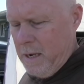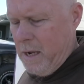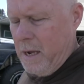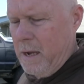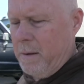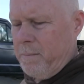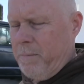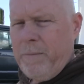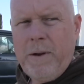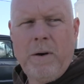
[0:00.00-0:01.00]

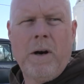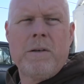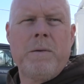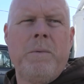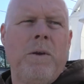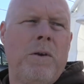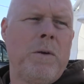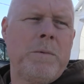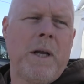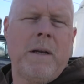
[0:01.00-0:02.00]
There are some
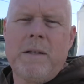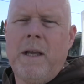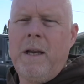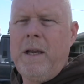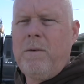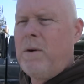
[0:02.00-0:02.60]
YouTubes on us getting it